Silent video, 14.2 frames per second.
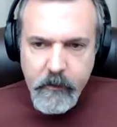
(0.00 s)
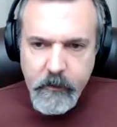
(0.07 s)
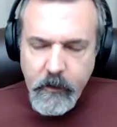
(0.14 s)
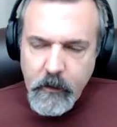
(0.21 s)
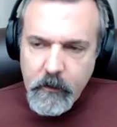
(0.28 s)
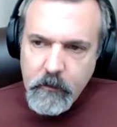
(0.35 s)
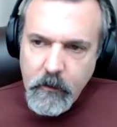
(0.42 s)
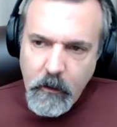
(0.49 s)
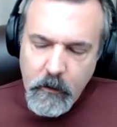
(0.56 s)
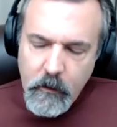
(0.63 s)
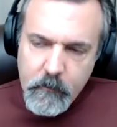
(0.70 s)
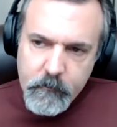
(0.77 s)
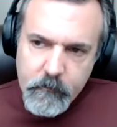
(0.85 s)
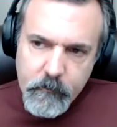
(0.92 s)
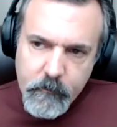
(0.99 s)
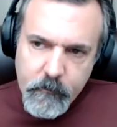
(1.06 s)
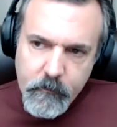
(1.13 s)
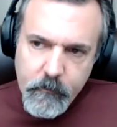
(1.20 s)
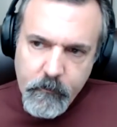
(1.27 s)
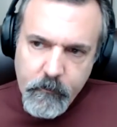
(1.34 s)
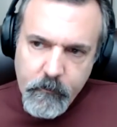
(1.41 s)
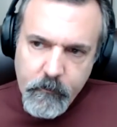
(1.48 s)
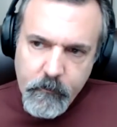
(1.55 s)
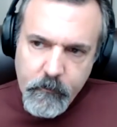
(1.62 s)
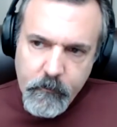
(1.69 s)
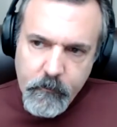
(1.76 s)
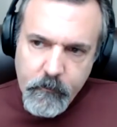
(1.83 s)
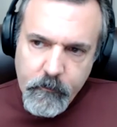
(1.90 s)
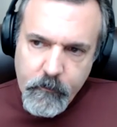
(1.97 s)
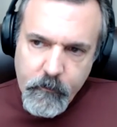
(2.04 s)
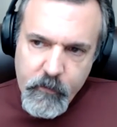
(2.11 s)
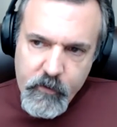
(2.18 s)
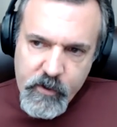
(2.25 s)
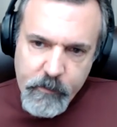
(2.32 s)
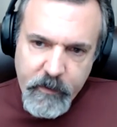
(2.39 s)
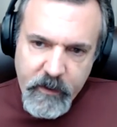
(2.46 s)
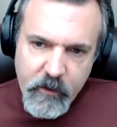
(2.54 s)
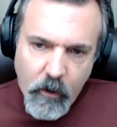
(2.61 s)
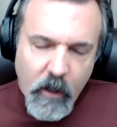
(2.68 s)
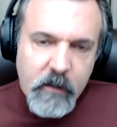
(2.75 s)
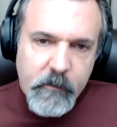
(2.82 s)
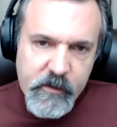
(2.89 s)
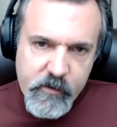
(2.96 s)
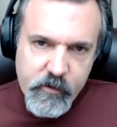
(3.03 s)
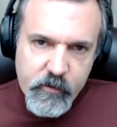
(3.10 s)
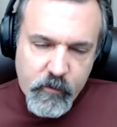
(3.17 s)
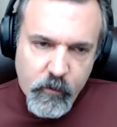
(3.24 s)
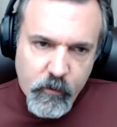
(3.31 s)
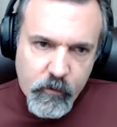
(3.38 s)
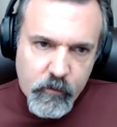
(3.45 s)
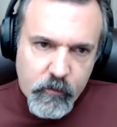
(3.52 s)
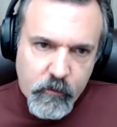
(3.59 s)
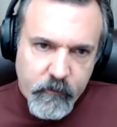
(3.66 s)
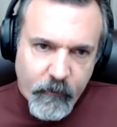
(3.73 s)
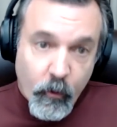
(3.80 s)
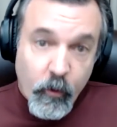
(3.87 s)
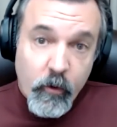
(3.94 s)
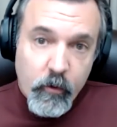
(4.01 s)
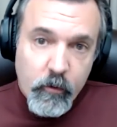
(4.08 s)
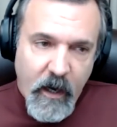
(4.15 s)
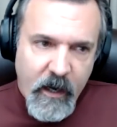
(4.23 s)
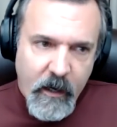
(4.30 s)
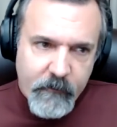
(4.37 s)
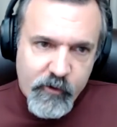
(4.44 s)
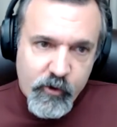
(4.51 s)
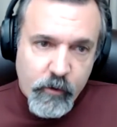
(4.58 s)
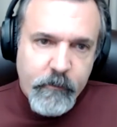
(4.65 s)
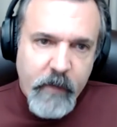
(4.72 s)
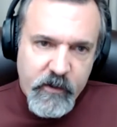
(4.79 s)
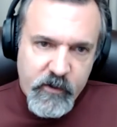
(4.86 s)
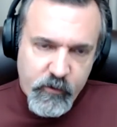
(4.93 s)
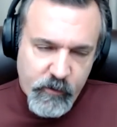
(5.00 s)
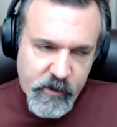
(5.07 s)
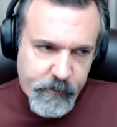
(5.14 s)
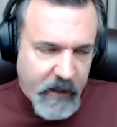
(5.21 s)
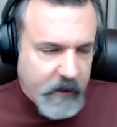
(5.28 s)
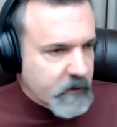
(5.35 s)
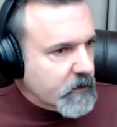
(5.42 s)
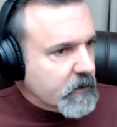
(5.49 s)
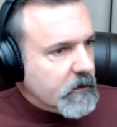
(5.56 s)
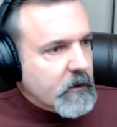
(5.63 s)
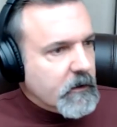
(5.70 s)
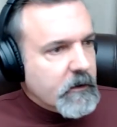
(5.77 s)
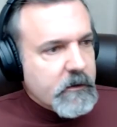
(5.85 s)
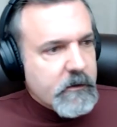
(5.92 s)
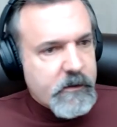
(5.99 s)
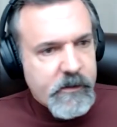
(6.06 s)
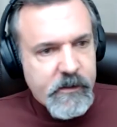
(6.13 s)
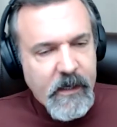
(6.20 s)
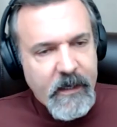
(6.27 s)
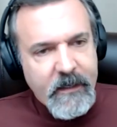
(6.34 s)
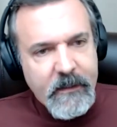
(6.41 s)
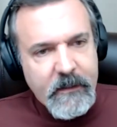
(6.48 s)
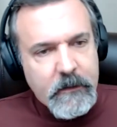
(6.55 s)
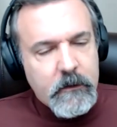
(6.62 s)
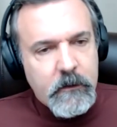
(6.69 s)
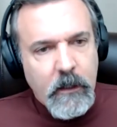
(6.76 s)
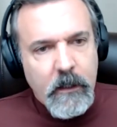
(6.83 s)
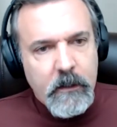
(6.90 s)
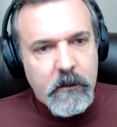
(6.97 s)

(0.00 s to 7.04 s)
Yeah, some economists for whom I have tremendous respect say that